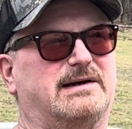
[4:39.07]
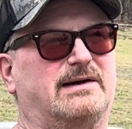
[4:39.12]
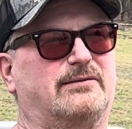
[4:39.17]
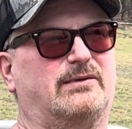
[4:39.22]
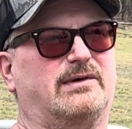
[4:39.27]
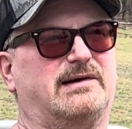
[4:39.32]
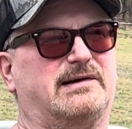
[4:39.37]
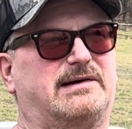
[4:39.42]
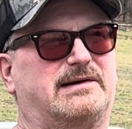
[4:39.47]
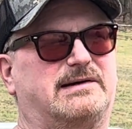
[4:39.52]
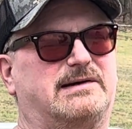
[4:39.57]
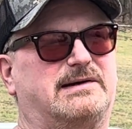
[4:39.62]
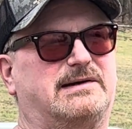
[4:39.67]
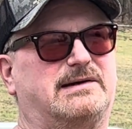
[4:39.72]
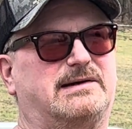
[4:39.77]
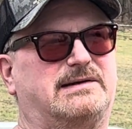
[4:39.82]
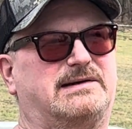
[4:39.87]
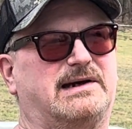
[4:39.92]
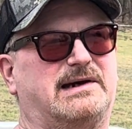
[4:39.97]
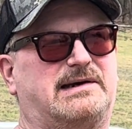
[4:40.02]
was
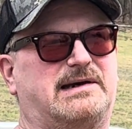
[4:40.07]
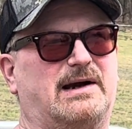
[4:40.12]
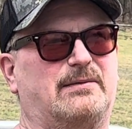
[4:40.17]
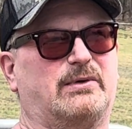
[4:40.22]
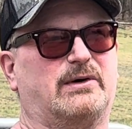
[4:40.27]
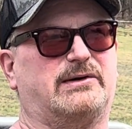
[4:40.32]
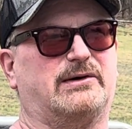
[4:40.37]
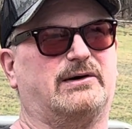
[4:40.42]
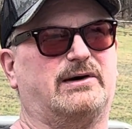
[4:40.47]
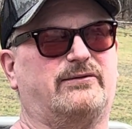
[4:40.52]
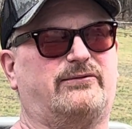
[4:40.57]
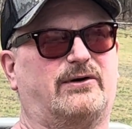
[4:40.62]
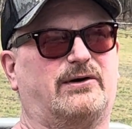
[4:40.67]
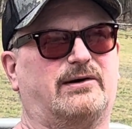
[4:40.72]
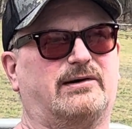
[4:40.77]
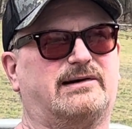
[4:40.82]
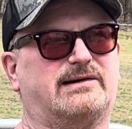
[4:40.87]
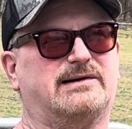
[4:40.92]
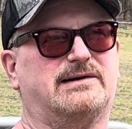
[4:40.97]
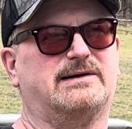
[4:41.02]
December
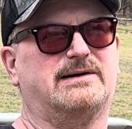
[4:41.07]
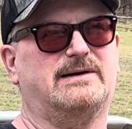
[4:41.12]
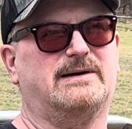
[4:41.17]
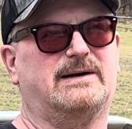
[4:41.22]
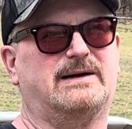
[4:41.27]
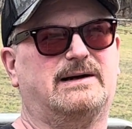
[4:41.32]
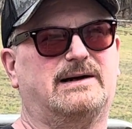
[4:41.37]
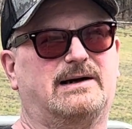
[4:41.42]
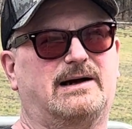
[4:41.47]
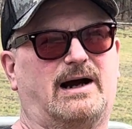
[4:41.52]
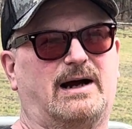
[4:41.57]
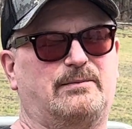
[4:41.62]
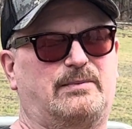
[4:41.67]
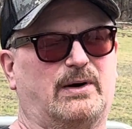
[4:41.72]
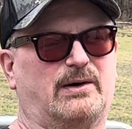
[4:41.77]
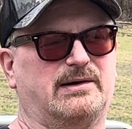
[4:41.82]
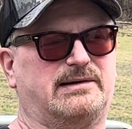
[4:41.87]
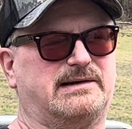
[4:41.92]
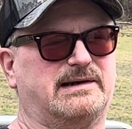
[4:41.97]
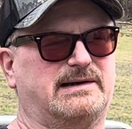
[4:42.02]
31st. I
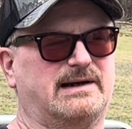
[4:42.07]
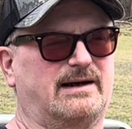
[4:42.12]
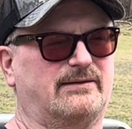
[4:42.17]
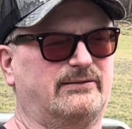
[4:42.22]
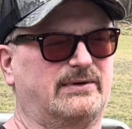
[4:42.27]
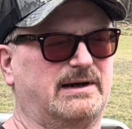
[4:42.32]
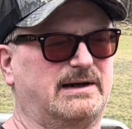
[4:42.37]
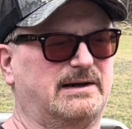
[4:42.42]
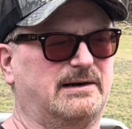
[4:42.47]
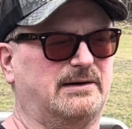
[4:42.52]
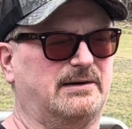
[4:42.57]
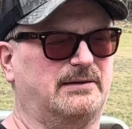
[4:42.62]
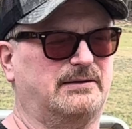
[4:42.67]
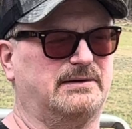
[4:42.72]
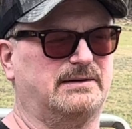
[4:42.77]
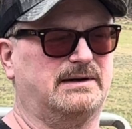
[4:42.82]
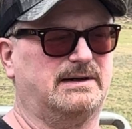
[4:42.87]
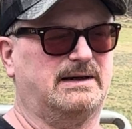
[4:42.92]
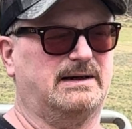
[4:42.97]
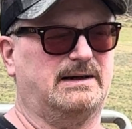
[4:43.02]
posted that video,
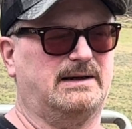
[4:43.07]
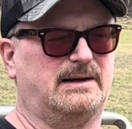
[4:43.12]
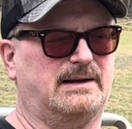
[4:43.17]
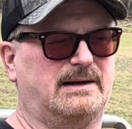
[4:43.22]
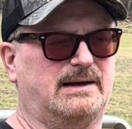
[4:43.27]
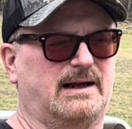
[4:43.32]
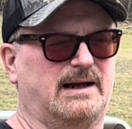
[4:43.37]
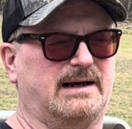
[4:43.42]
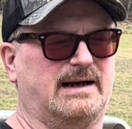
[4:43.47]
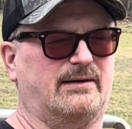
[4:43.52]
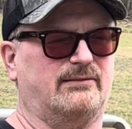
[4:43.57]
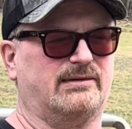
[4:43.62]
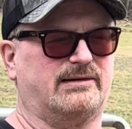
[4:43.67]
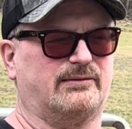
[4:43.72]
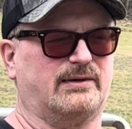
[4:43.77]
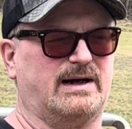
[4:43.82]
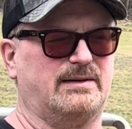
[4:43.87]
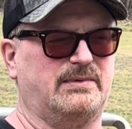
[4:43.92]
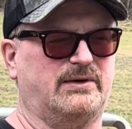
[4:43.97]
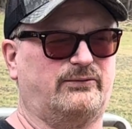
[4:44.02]
and that was
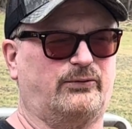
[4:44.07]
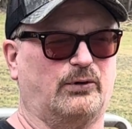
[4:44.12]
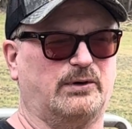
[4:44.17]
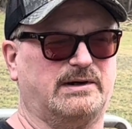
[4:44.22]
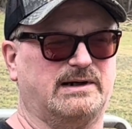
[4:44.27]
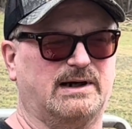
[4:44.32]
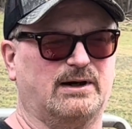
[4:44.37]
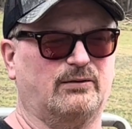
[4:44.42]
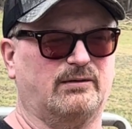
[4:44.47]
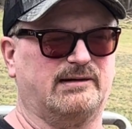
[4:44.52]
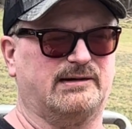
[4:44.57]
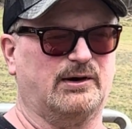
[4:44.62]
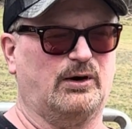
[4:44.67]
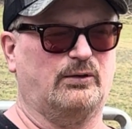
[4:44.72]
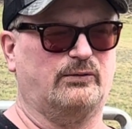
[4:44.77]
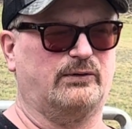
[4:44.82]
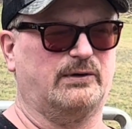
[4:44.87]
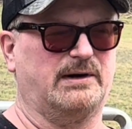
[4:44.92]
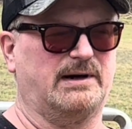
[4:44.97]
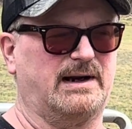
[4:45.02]
right before the year was
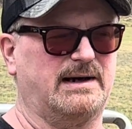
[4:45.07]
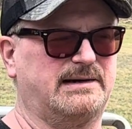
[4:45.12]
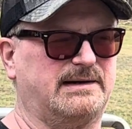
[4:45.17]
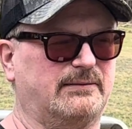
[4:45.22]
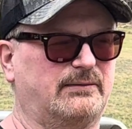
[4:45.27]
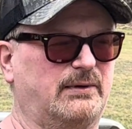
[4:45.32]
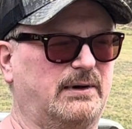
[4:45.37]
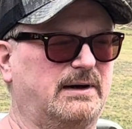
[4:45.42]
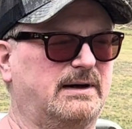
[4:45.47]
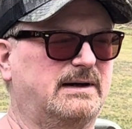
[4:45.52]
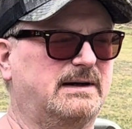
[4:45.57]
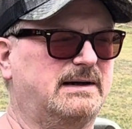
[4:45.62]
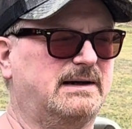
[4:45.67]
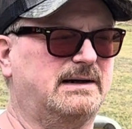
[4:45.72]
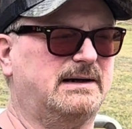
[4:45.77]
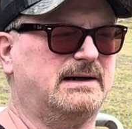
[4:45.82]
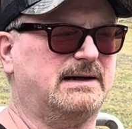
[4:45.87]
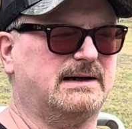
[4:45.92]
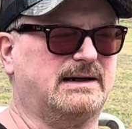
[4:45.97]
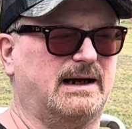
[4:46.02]
over. And I said, we're going
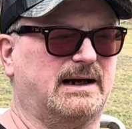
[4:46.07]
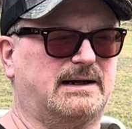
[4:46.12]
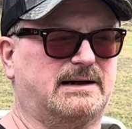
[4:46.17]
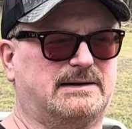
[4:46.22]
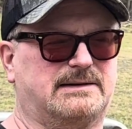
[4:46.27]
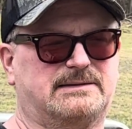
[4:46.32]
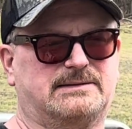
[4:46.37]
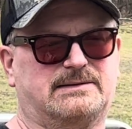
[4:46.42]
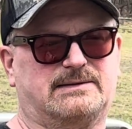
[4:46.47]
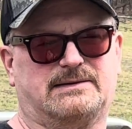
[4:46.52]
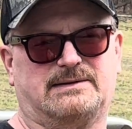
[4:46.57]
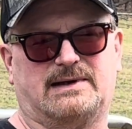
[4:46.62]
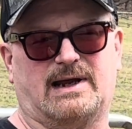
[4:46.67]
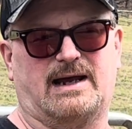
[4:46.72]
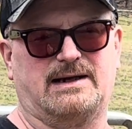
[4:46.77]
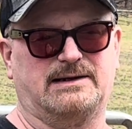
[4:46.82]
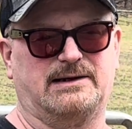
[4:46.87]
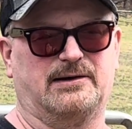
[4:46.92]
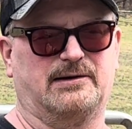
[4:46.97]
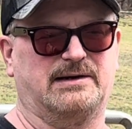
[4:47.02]
to kick
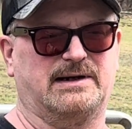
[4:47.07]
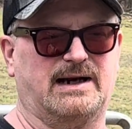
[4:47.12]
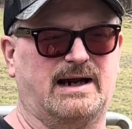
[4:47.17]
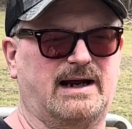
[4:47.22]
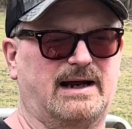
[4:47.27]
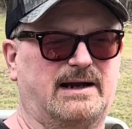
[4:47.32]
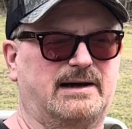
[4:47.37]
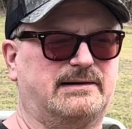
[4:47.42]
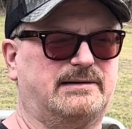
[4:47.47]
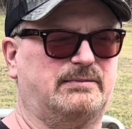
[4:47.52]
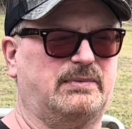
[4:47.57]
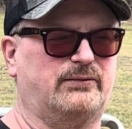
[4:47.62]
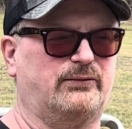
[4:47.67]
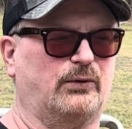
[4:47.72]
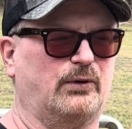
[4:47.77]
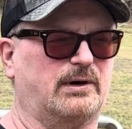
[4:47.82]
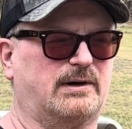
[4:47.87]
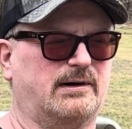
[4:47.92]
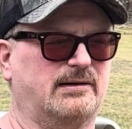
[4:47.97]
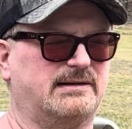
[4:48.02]
that year in the ass
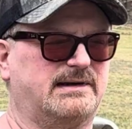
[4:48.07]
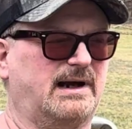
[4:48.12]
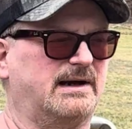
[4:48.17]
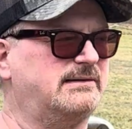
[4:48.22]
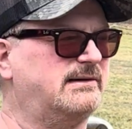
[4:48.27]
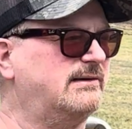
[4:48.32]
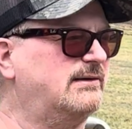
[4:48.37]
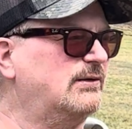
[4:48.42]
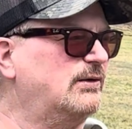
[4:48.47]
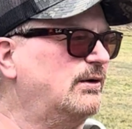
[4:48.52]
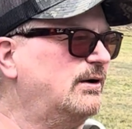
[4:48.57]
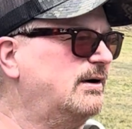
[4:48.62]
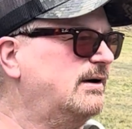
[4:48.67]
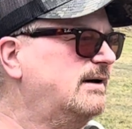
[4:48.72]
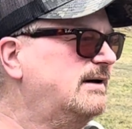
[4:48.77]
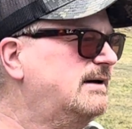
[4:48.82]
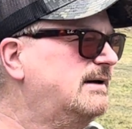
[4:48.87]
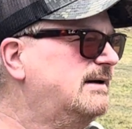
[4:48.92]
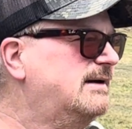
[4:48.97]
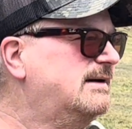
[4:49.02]
before it goes out the door.
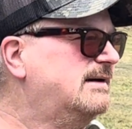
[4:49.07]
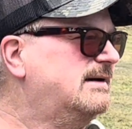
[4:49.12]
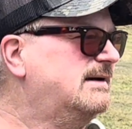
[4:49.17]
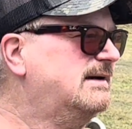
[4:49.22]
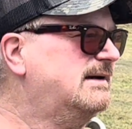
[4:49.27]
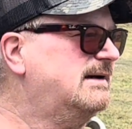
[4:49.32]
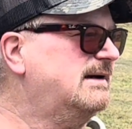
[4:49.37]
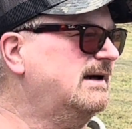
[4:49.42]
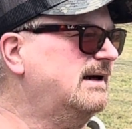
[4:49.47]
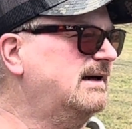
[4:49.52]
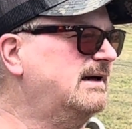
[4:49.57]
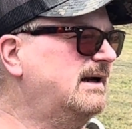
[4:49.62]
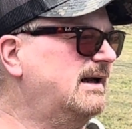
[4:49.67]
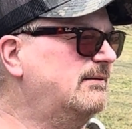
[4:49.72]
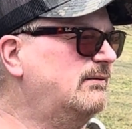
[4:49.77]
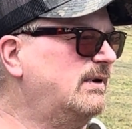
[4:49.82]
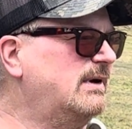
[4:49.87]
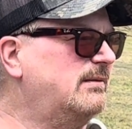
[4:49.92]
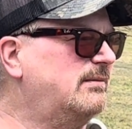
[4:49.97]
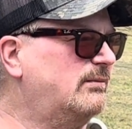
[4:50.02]
And then
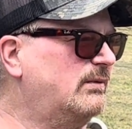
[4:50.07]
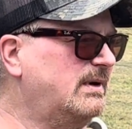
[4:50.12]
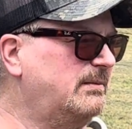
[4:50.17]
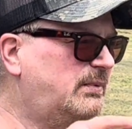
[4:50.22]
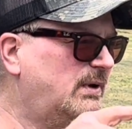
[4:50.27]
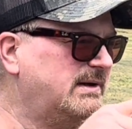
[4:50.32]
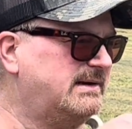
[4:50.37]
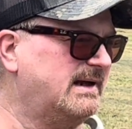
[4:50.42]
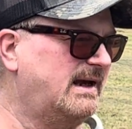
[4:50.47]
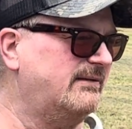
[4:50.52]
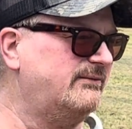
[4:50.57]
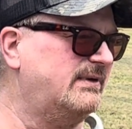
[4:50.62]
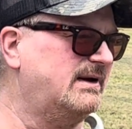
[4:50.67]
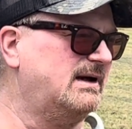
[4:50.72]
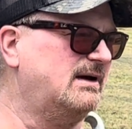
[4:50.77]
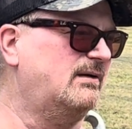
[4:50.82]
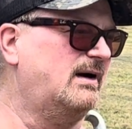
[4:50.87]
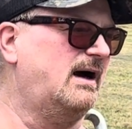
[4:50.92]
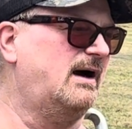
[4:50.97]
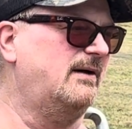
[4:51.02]
we put that
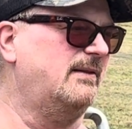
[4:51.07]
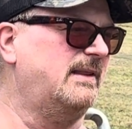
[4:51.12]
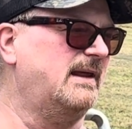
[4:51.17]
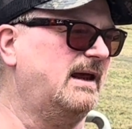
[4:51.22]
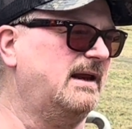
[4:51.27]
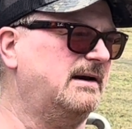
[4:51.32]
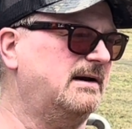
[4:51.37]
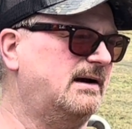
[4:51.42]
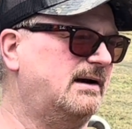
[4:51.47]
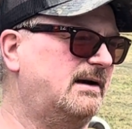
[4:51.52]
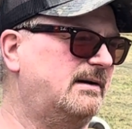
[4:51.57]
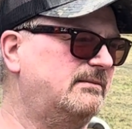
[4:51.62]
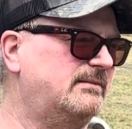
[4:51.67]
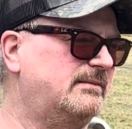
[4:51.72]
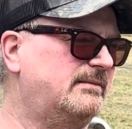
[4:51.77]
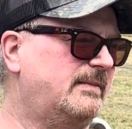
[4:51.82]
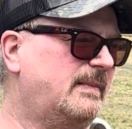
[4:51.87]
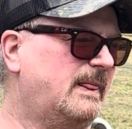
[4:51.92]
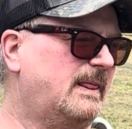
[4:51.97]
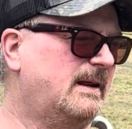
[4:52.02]
video out. Then
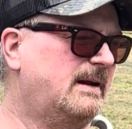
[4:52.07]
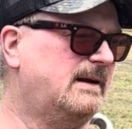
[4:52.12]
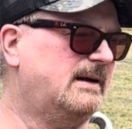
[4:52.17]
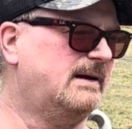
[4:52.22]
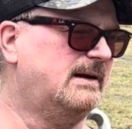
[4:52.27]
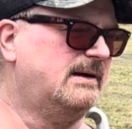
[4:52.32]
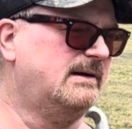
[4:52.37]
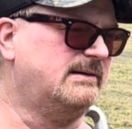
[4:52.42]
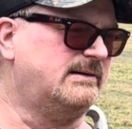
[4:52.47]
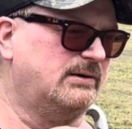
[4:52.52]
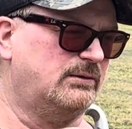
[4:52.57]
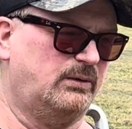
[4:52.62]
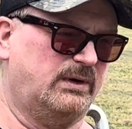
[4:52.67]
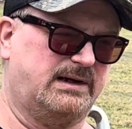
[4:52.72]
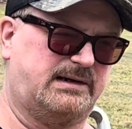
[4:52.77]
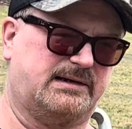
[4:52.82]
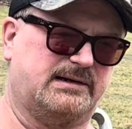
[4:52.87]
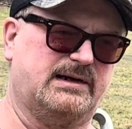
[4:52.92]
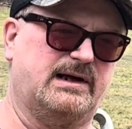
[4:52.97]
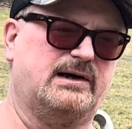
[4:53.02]
2
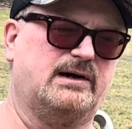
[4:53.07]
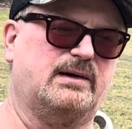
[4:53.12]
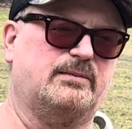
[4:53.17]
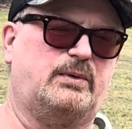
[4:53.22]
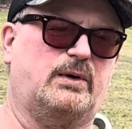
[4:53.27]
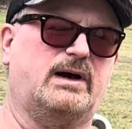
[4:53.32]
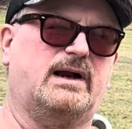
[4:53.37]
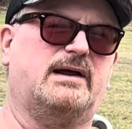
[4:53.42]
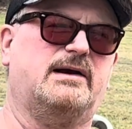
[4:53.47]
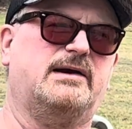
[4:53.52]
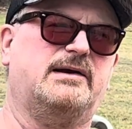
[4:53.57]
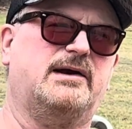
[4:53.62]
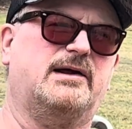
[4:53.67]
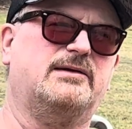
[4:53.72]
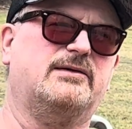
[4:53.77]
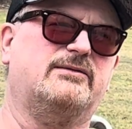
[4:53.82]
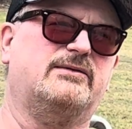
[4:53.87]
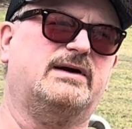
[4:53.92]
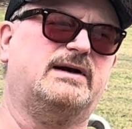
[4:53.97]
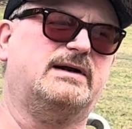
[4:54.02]
weeks later, put out
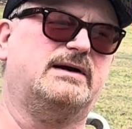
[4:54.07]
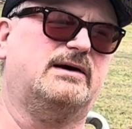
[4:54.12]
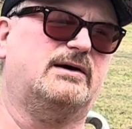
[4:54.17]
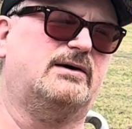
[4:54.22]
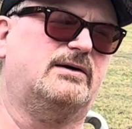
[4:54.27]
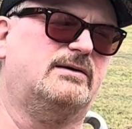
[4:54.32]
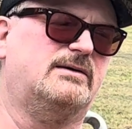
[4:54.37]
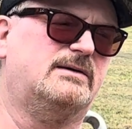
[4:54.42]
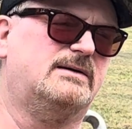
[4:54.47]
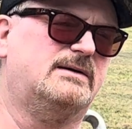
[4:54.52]
another video.